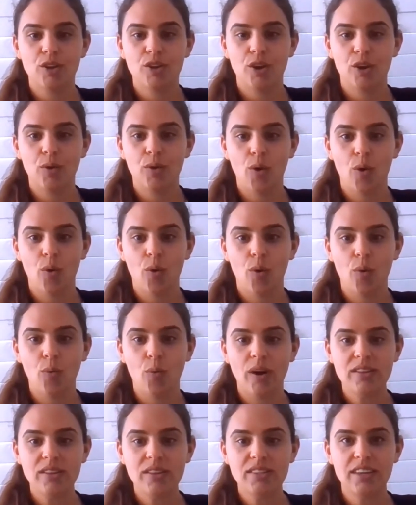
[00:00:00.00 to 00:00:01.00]
So
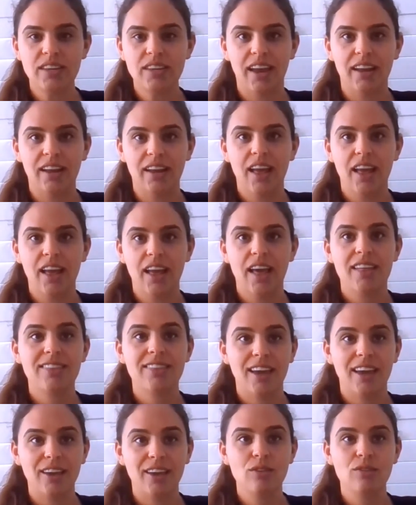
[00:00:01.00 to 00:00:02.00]
once again,
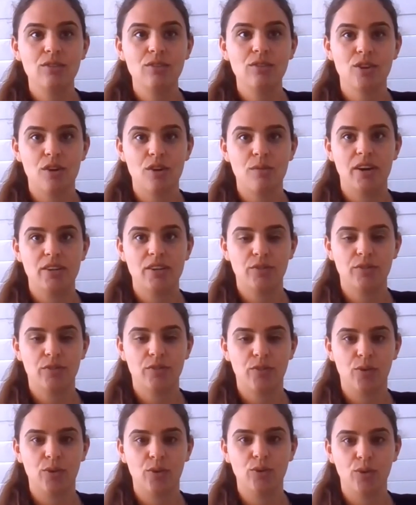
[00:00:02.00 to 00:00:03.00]
thank you so much
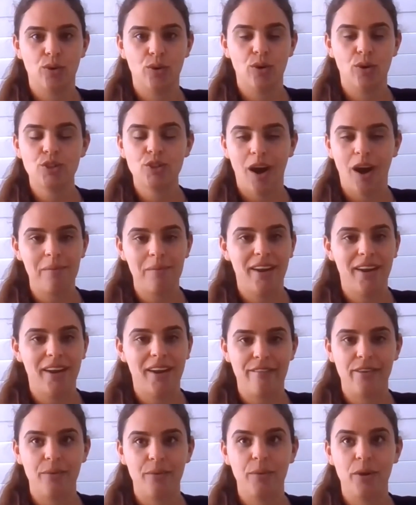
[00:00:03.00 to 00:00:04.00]
for your time and
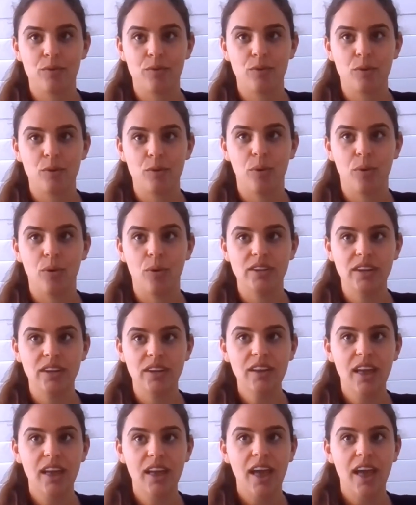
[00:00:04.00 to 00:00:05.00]
effort with
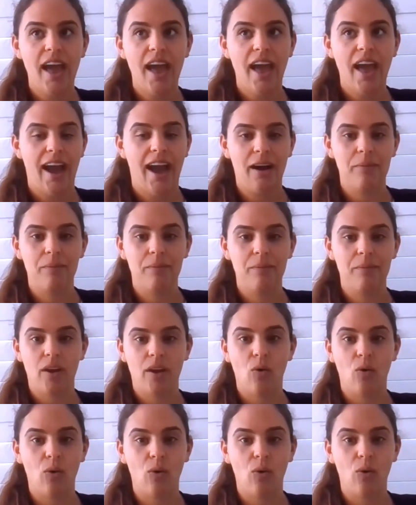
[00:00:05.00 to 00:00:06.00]
reporting.
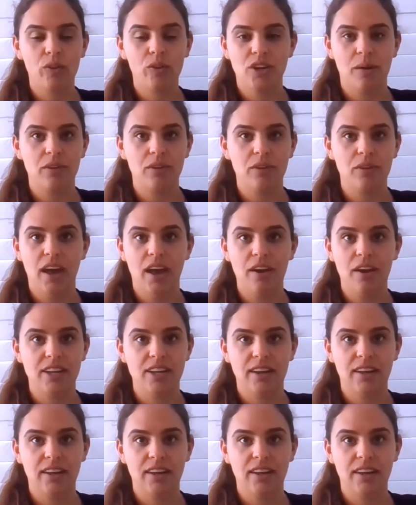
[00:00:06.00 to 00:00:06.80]
All the time you have